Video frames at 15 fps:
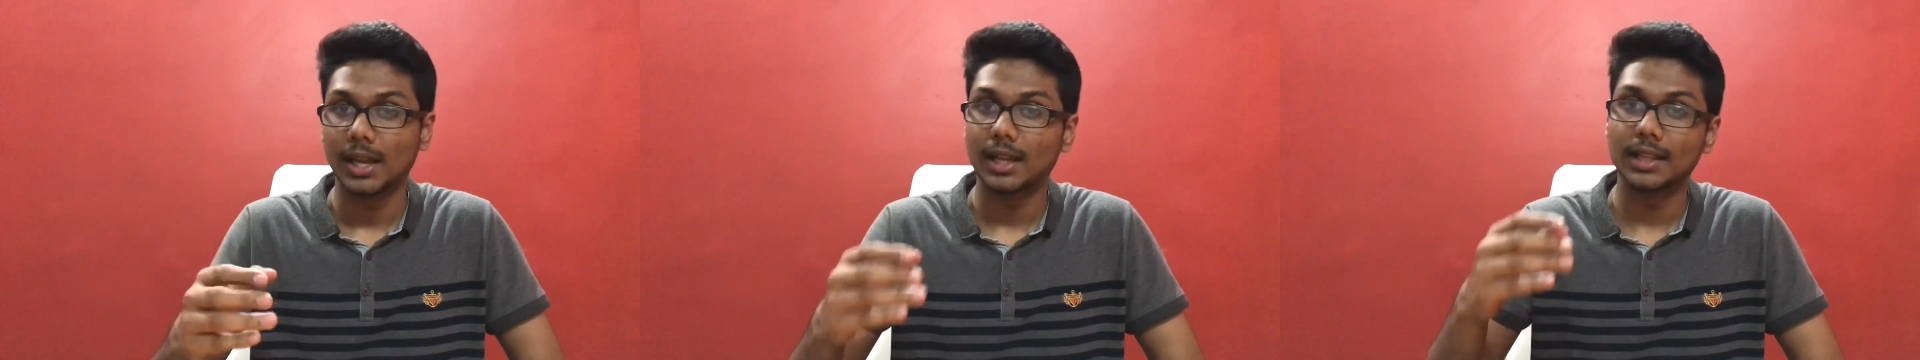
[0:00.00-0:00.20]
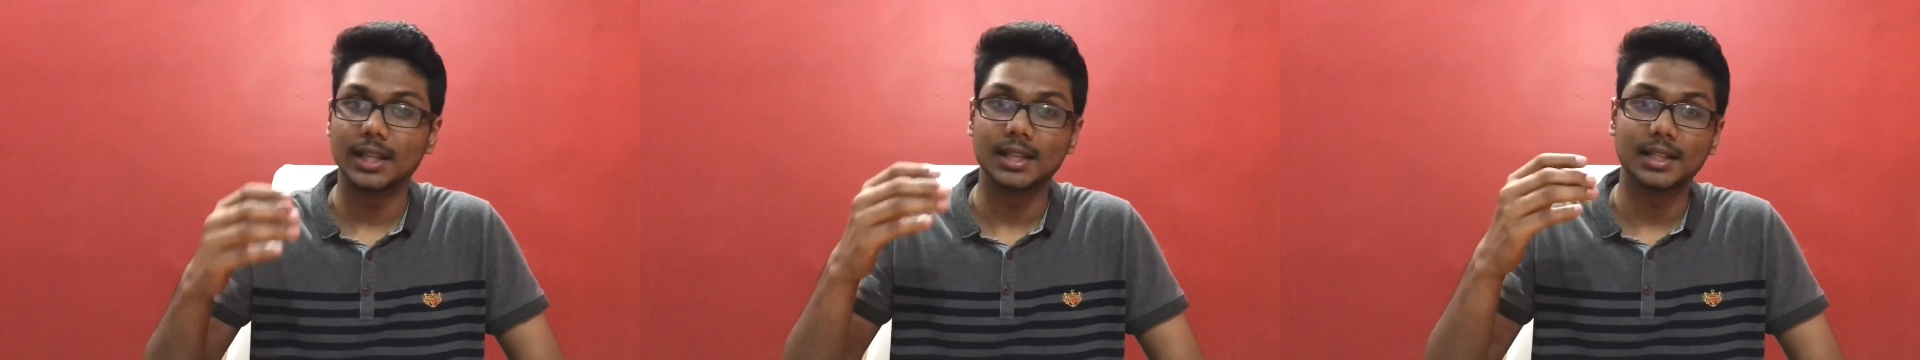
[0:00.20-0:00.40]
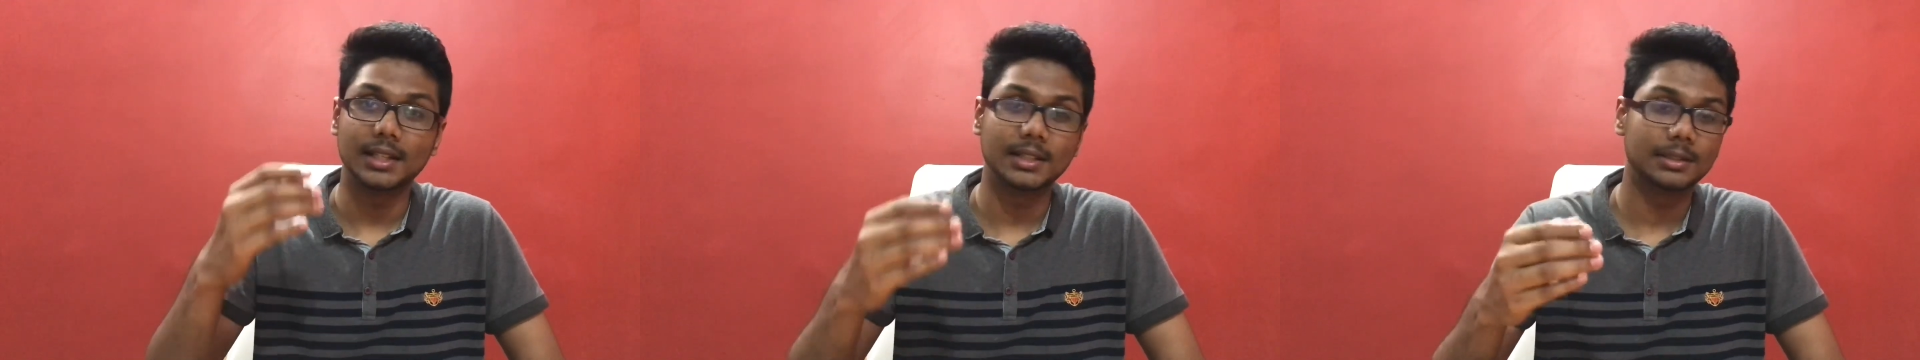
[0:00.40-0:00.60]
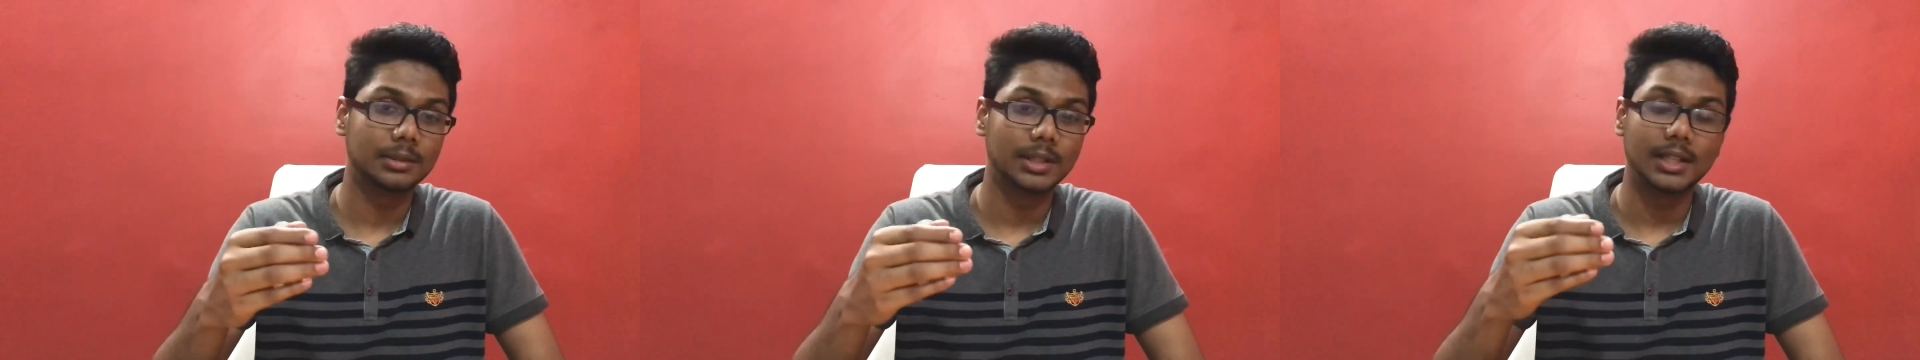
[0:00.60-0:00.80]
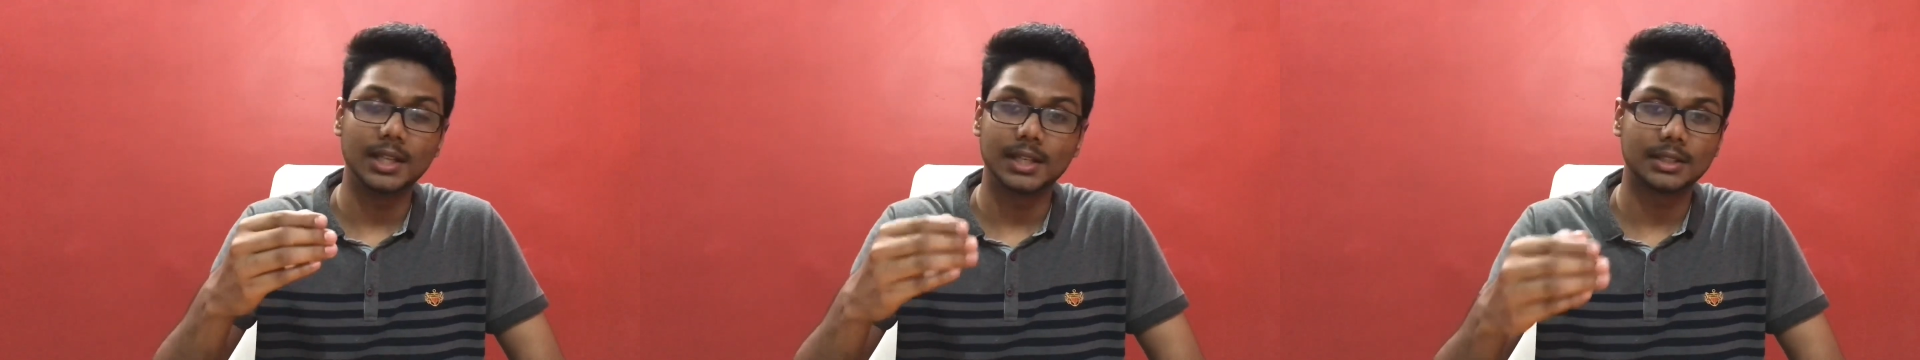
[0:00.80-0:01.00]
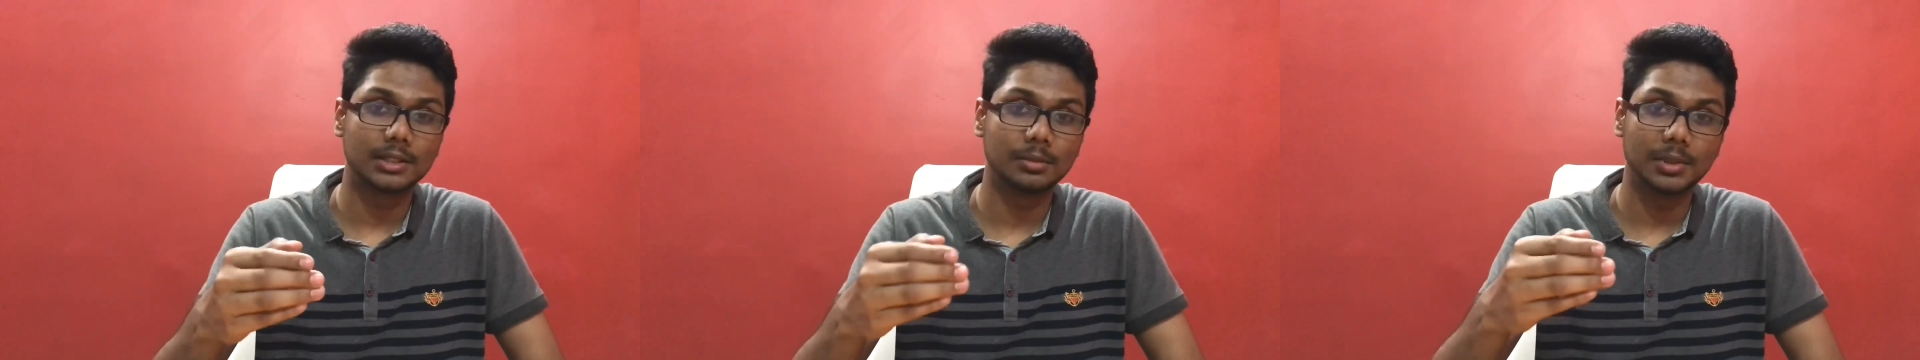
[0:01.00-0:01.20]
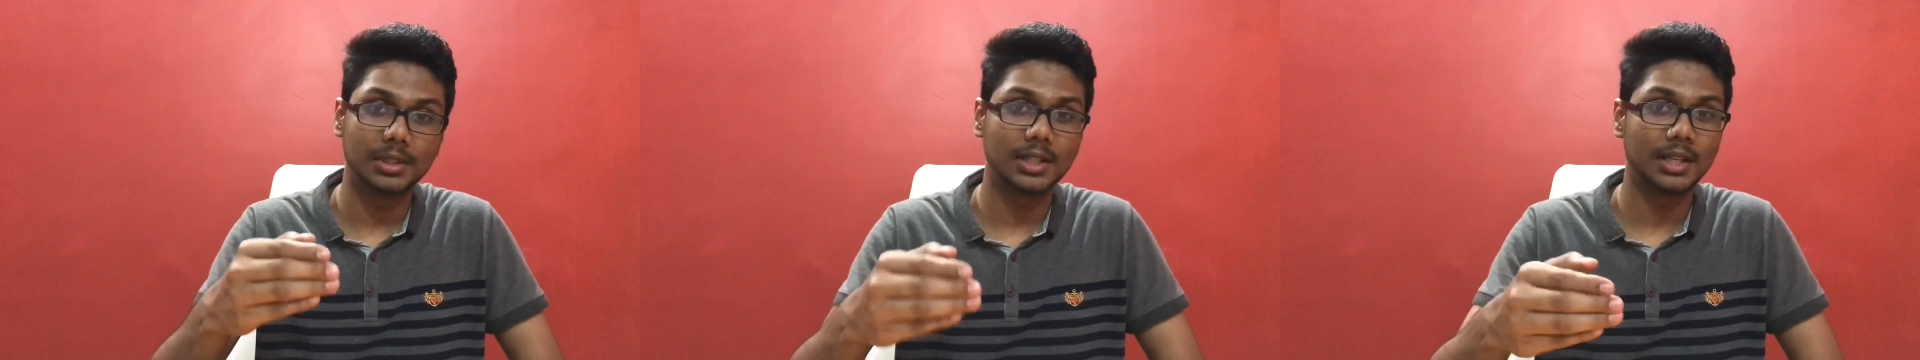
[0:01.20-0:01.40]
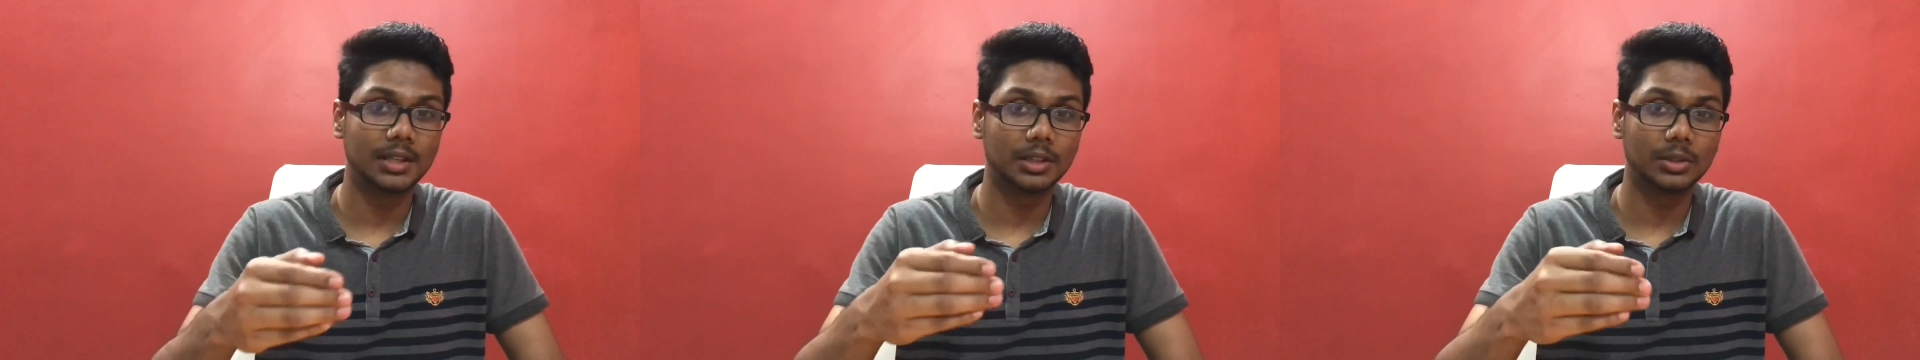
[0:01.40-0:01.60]
Then he has to be
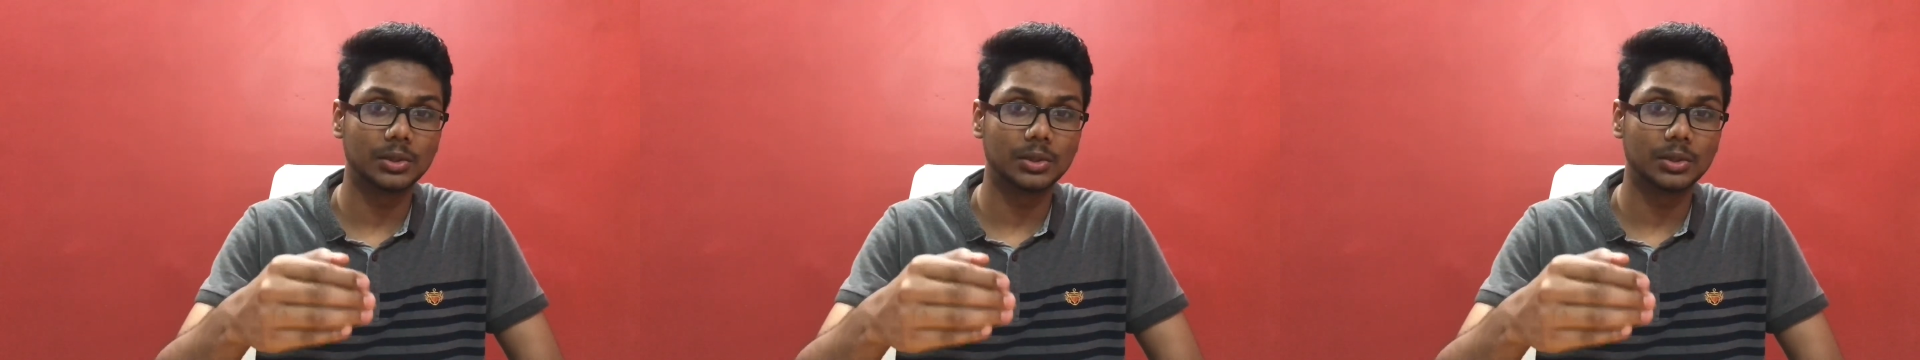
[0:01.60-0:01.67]
taken